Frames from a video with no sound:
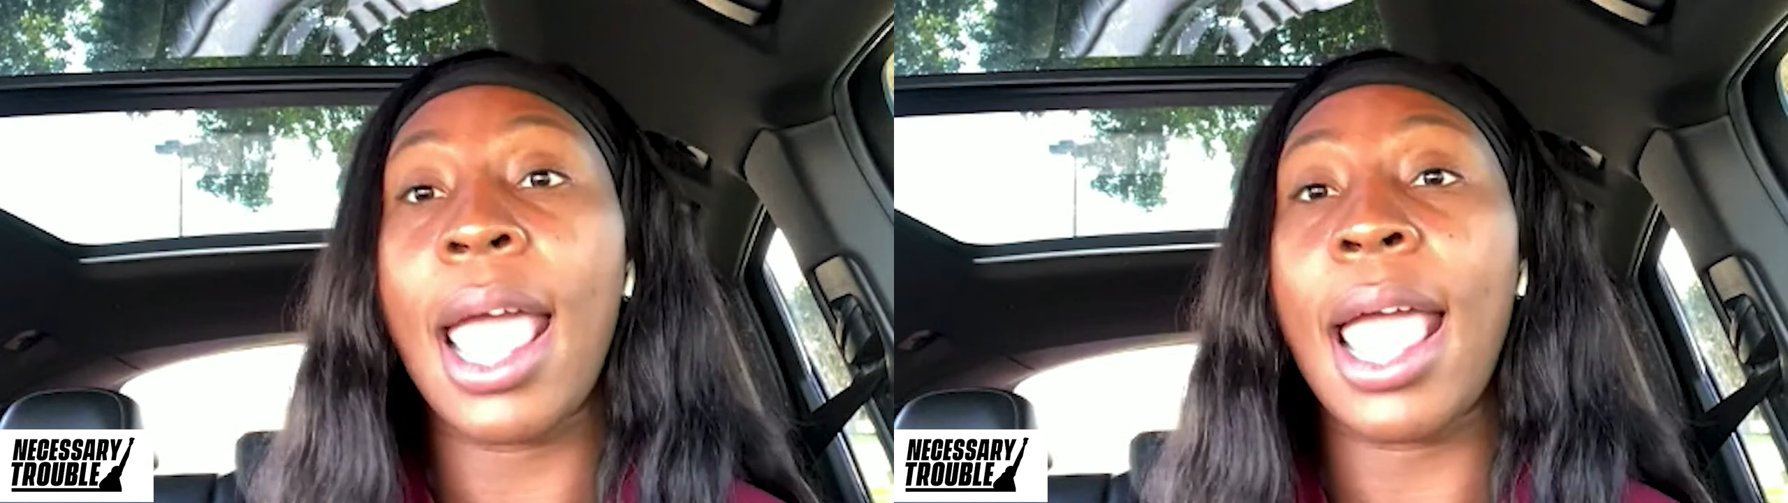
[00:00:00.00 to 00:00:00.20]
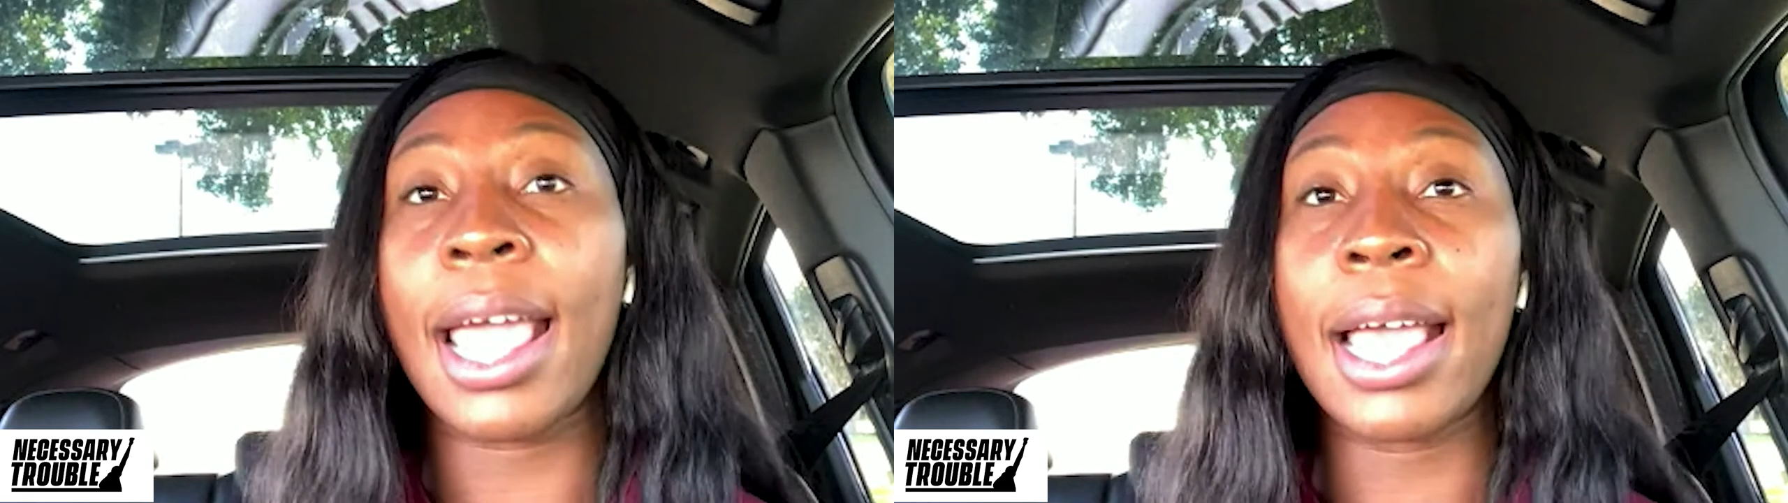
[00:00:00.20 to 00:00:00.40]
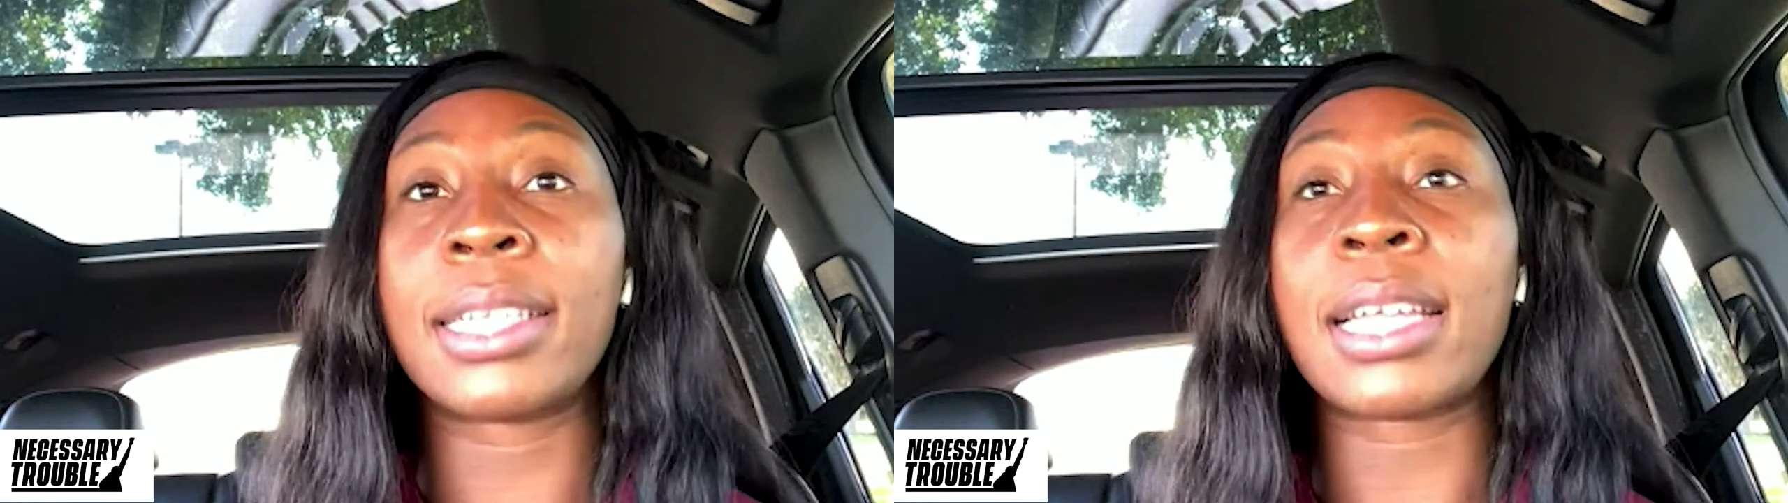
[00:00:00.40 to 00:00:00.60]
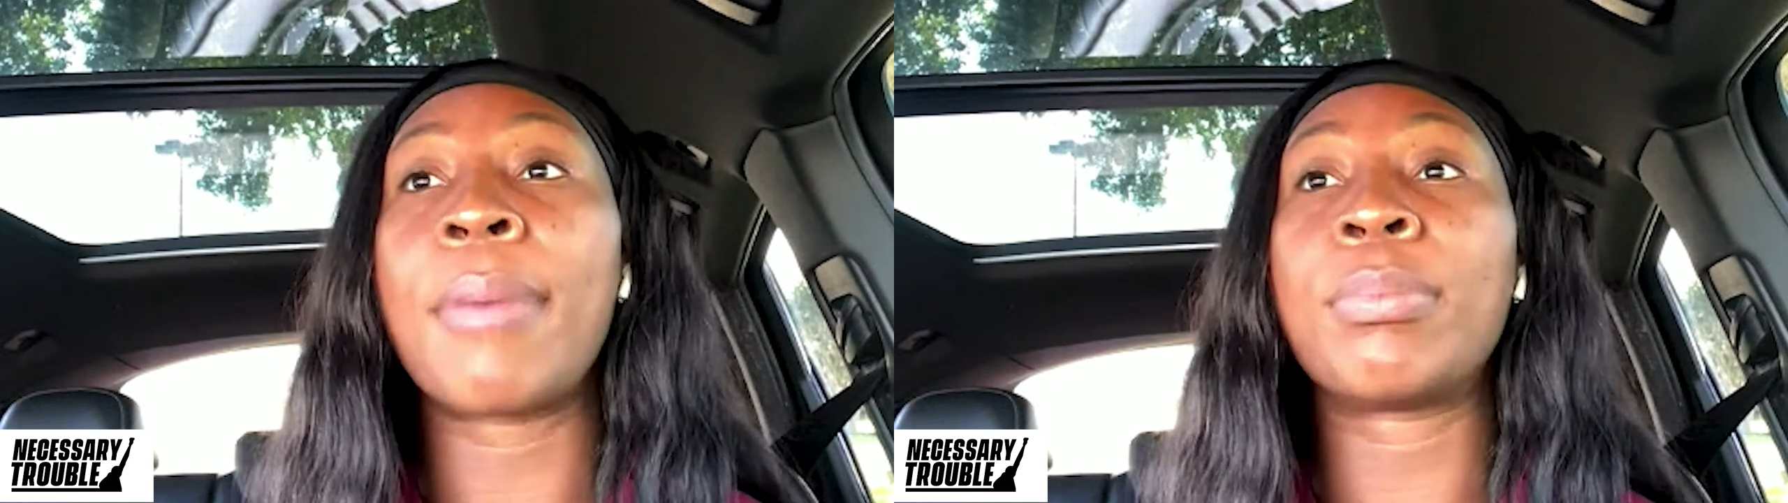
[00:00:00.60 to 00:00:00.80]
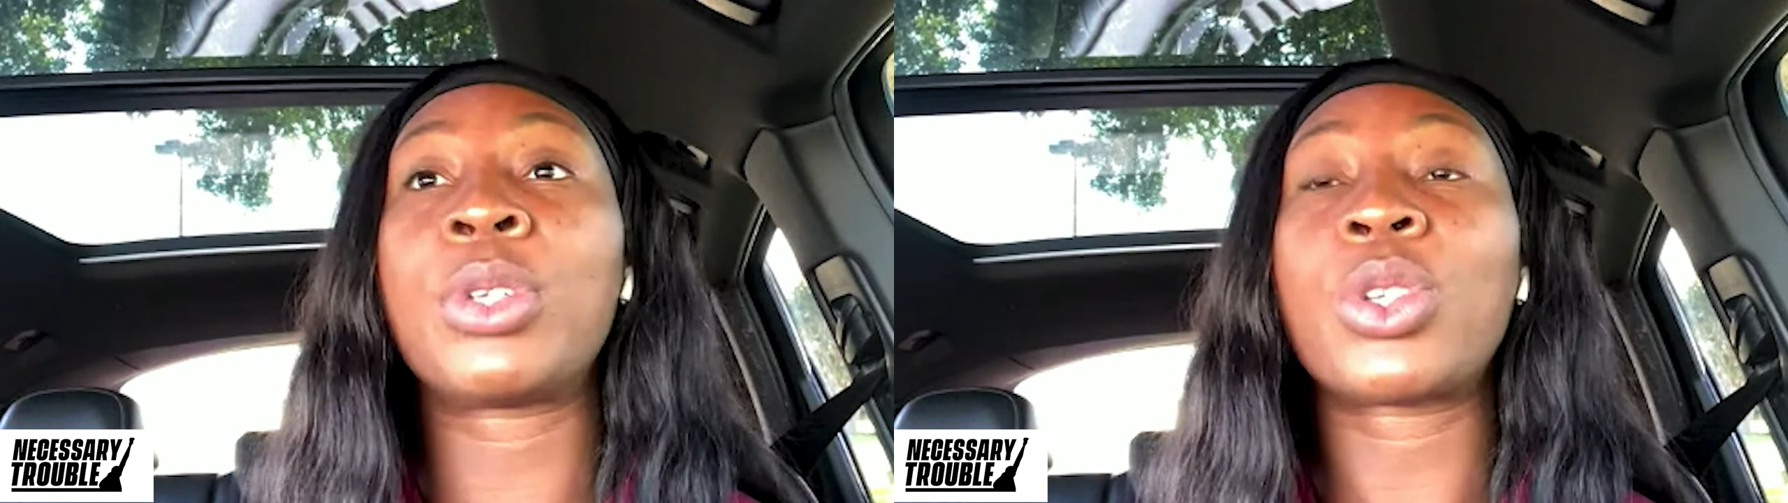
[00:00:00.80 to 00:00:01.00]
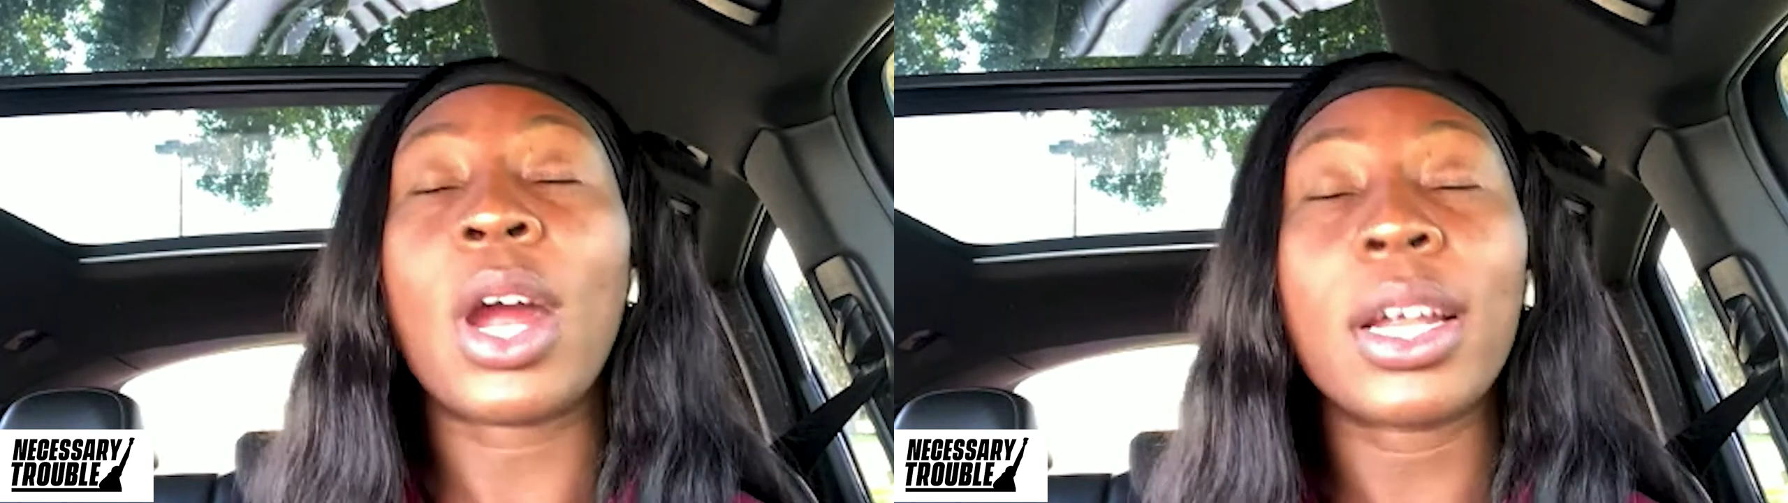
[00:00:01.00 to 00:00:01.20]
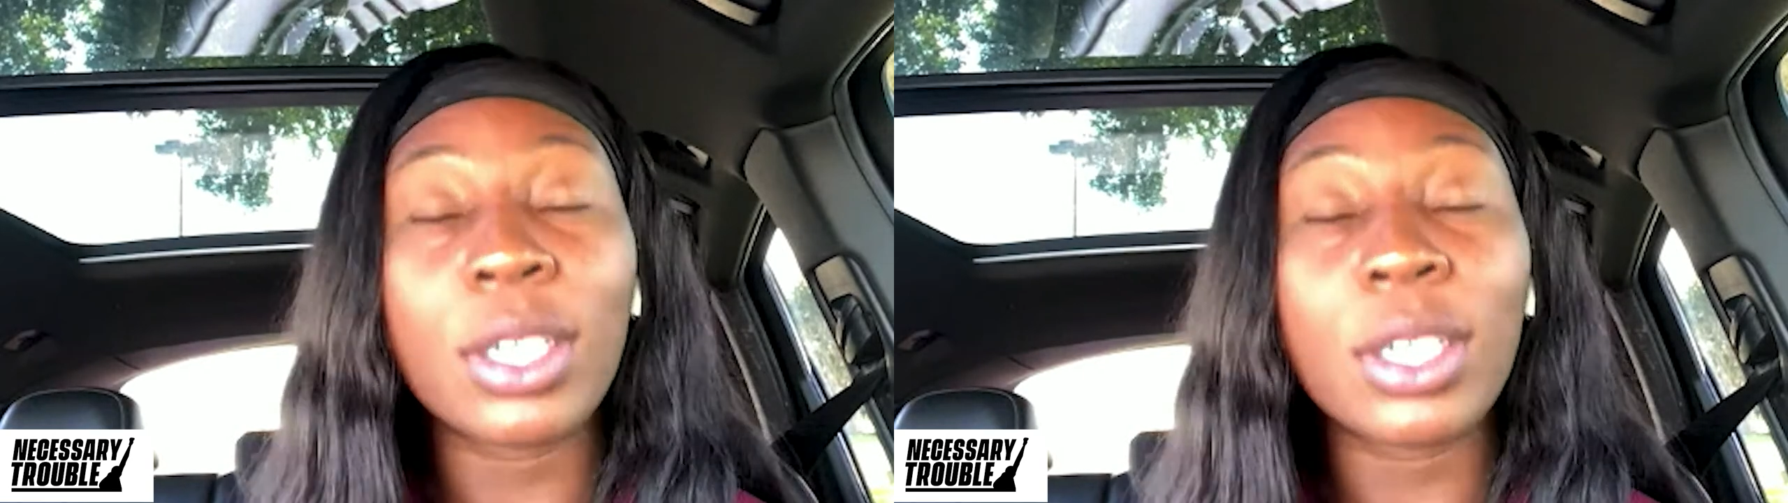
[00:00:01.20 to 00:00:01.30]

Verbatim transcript: And I'm starting